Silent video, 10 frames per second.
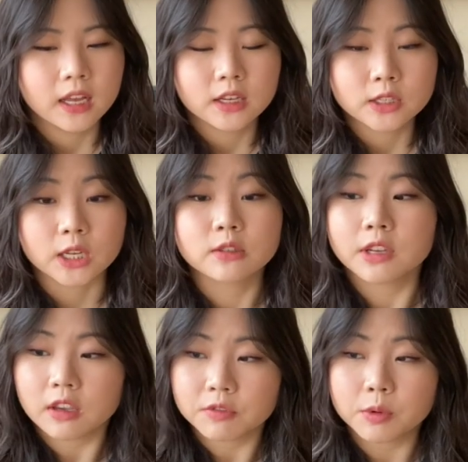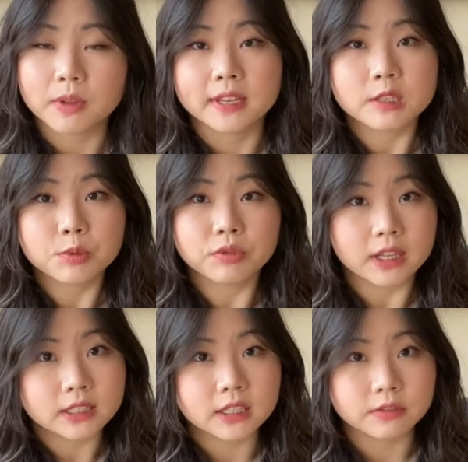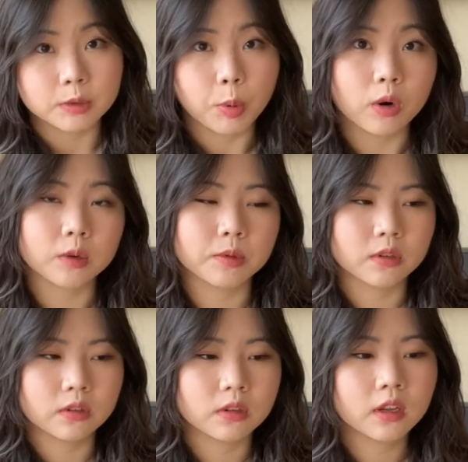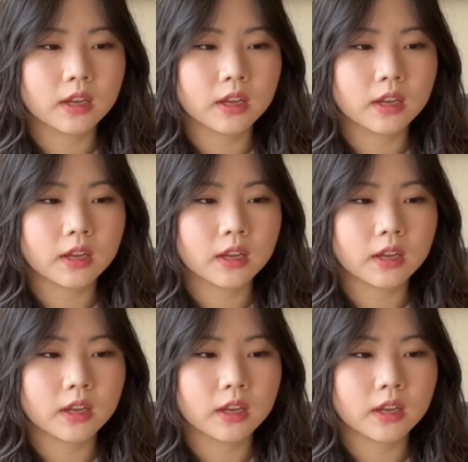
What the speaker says: So I was looking for one that's relatively portable